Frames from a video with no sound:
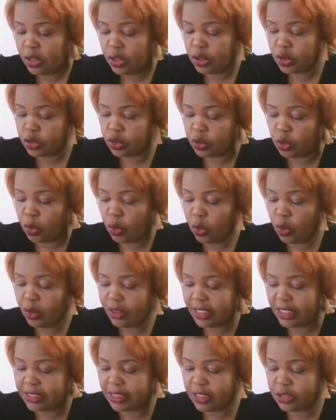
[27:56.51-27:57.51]
So all
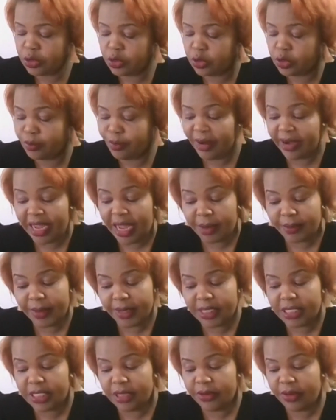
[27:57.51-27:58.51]
these issues, gut
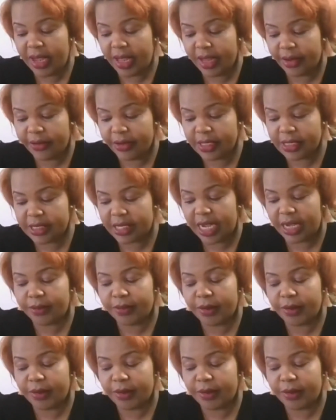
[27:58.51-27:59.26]
bacteria, increased gut